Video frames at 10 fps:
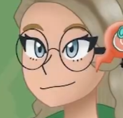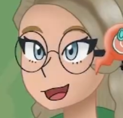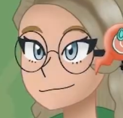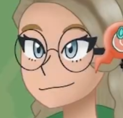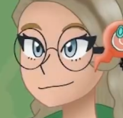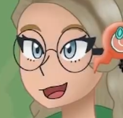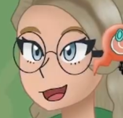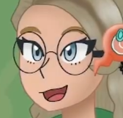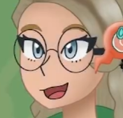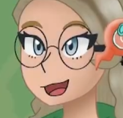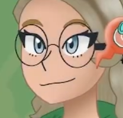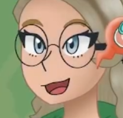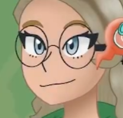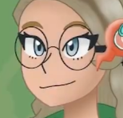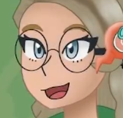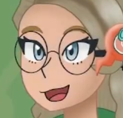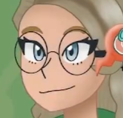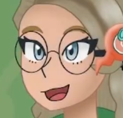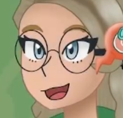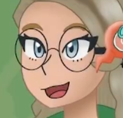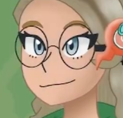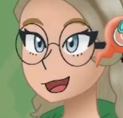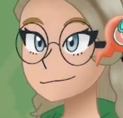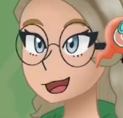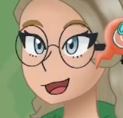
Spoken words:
the table now that Sneasler is in, by the way.